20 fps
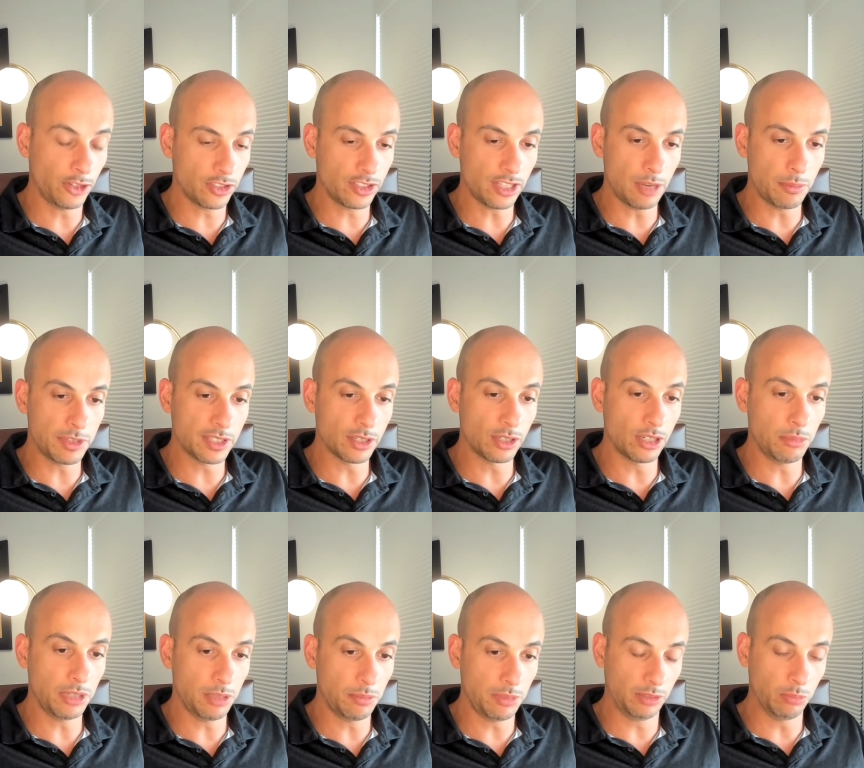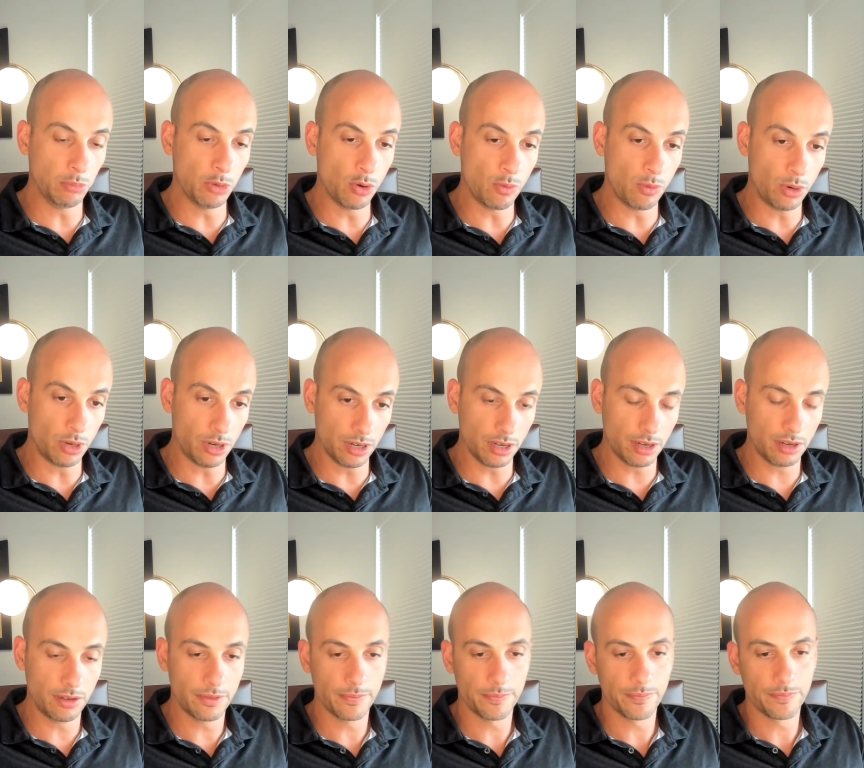time, it's going to be a bit more work.
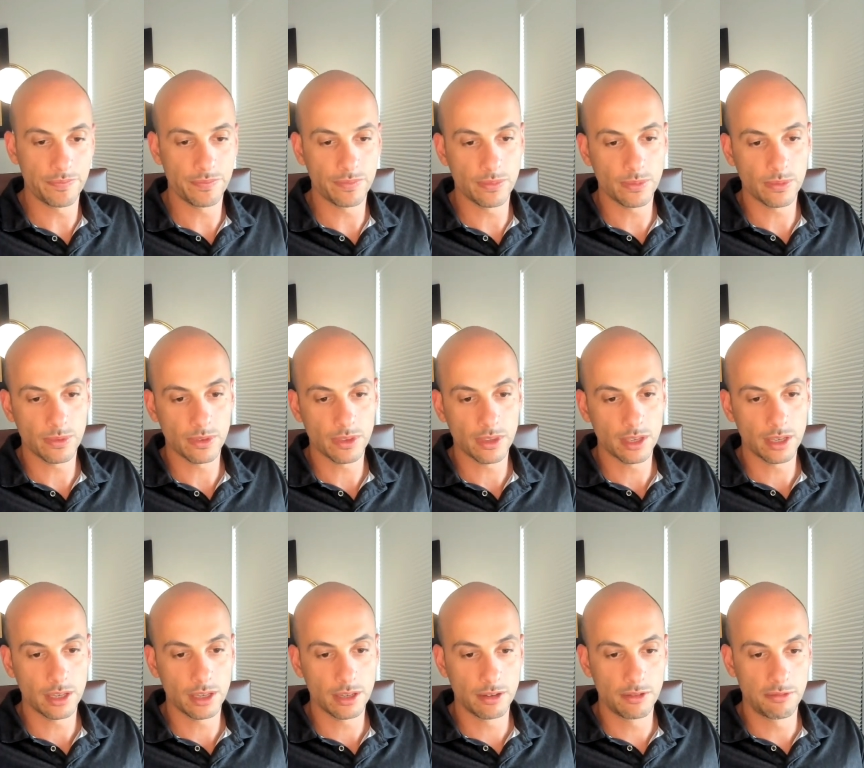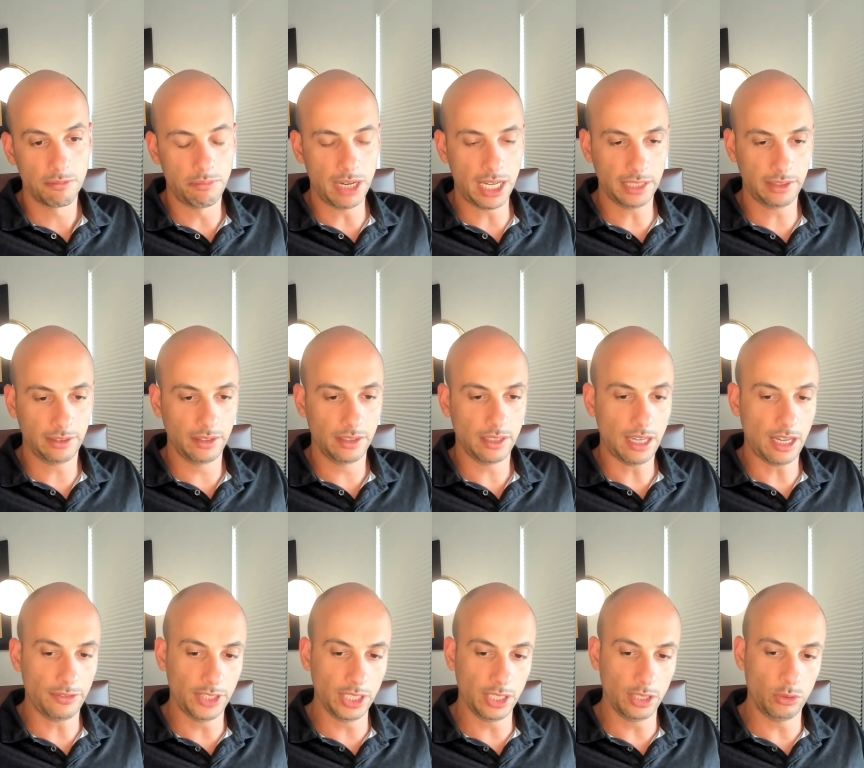But
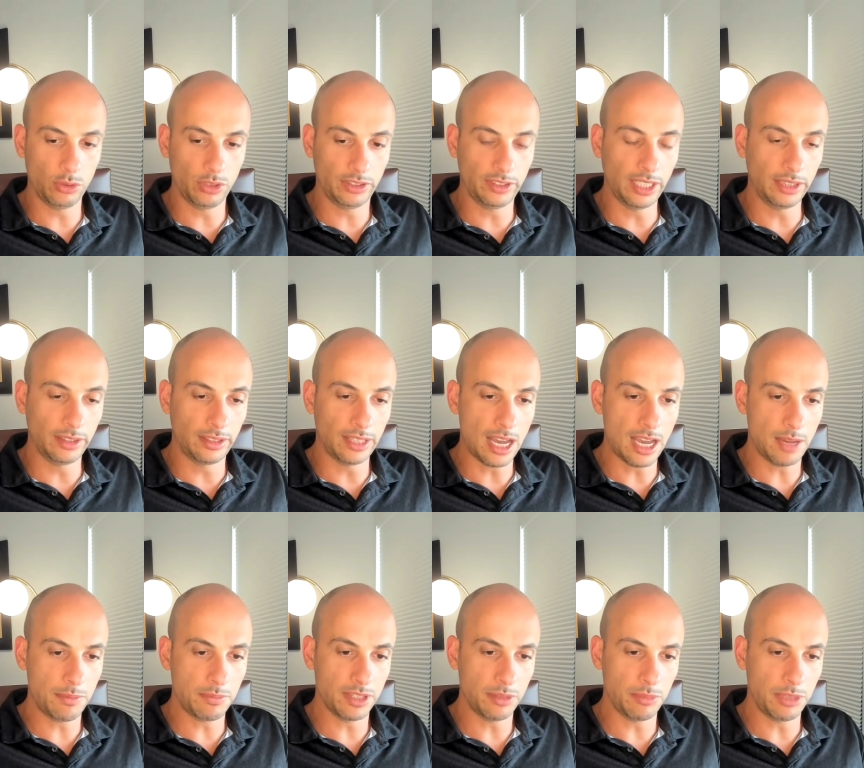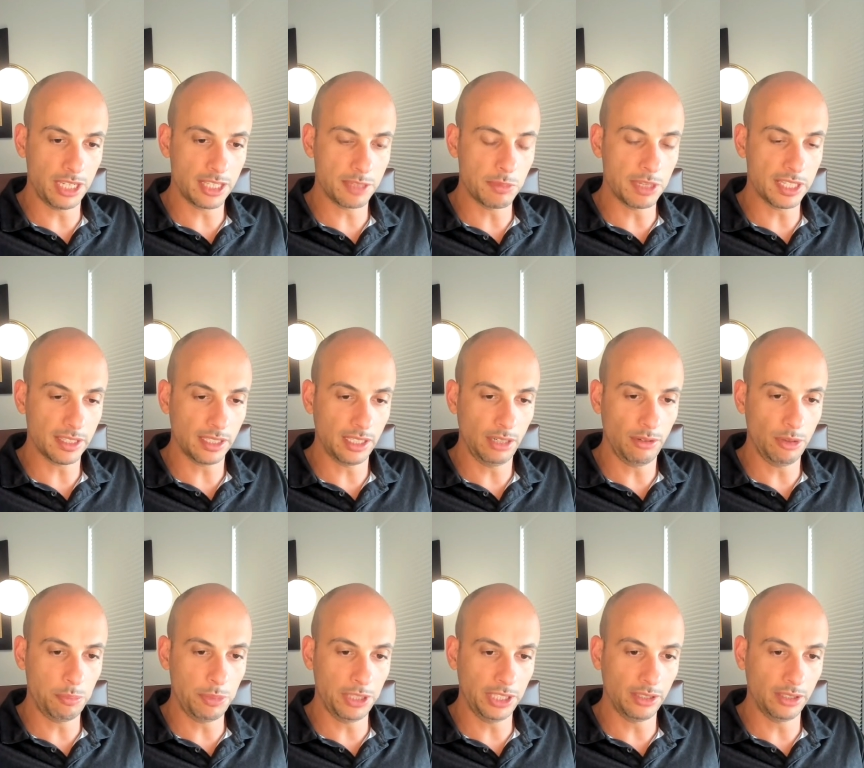after you do it 10 times, I mean, it's basically
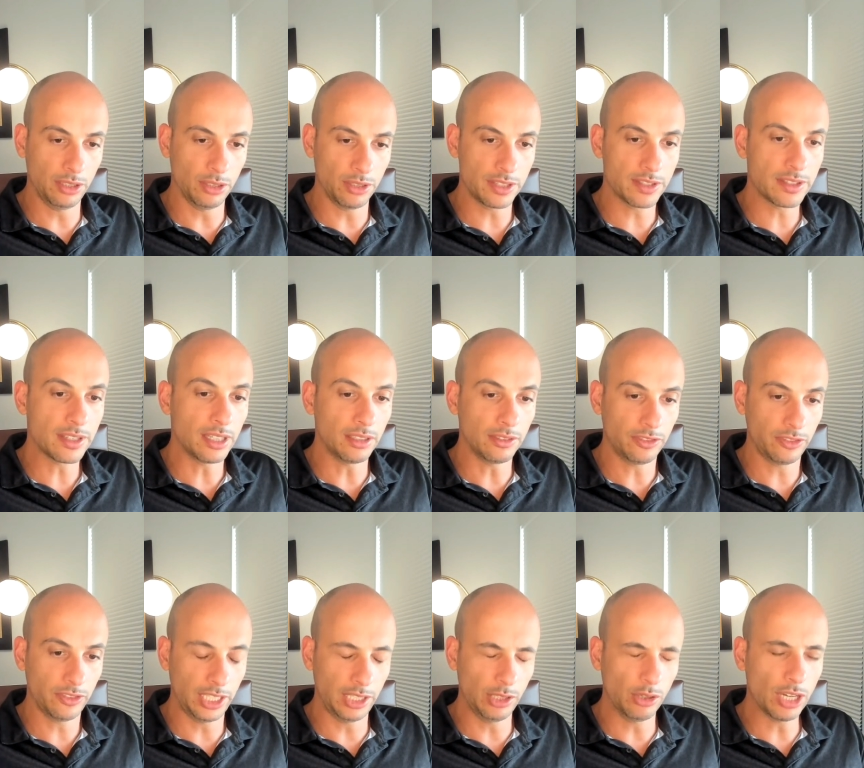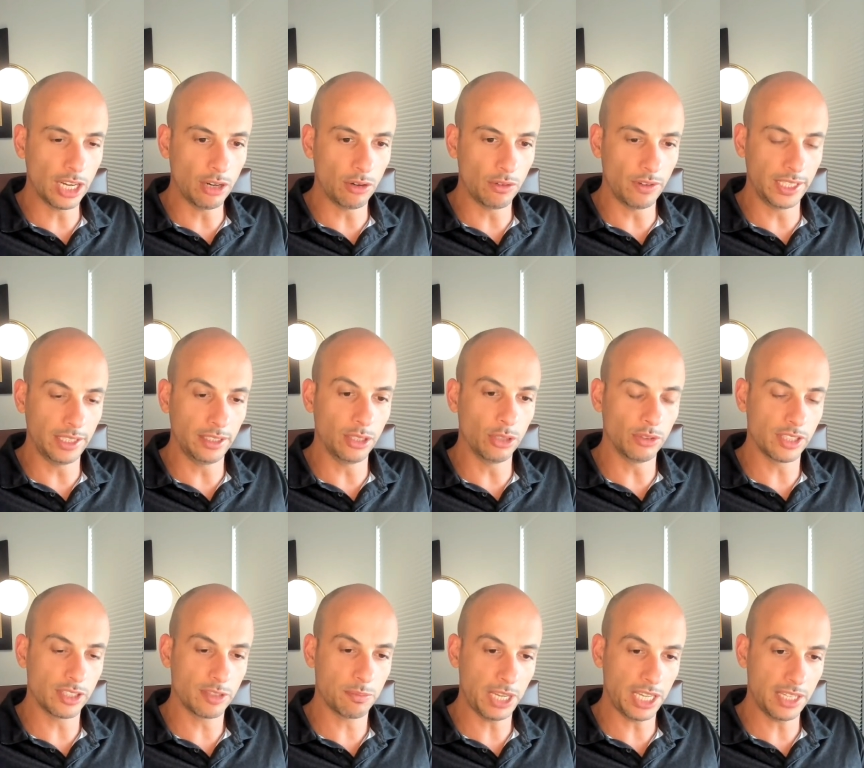repeating on itself. And you can already know the
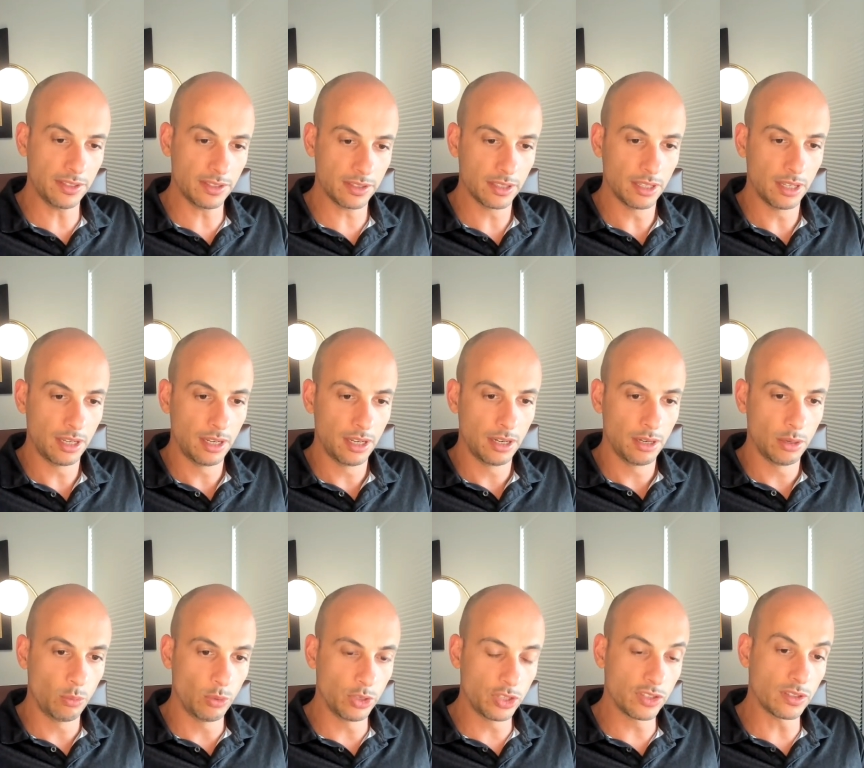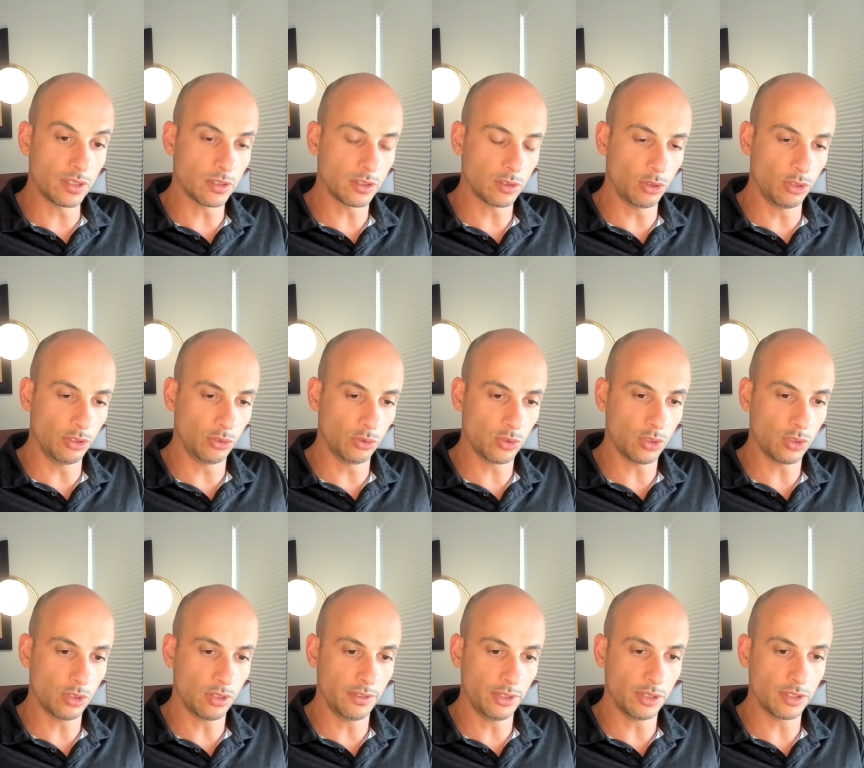space, which is also going to
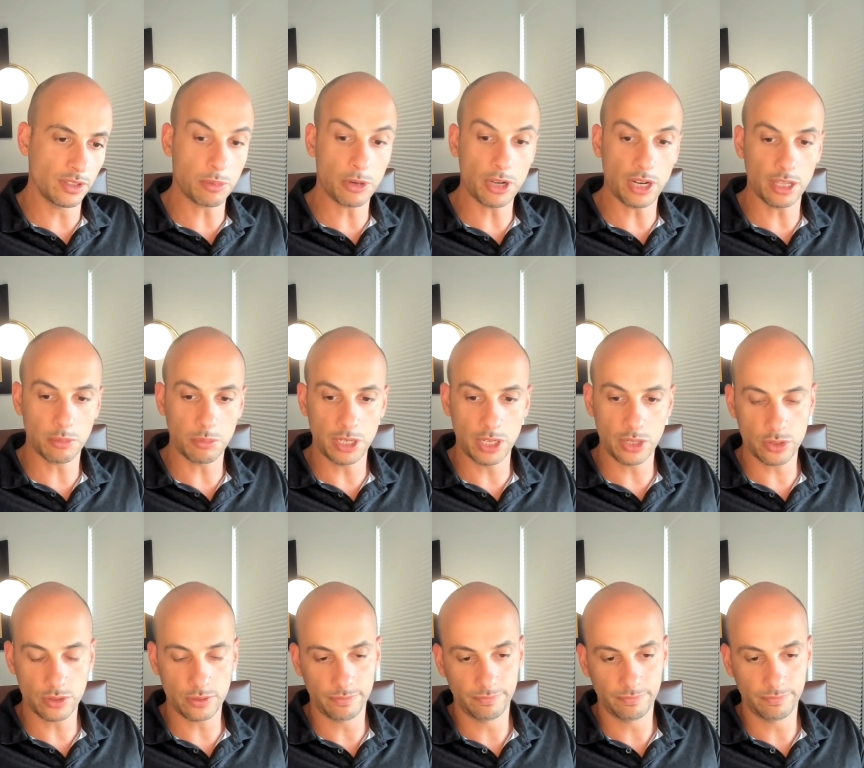serve you as a product manager.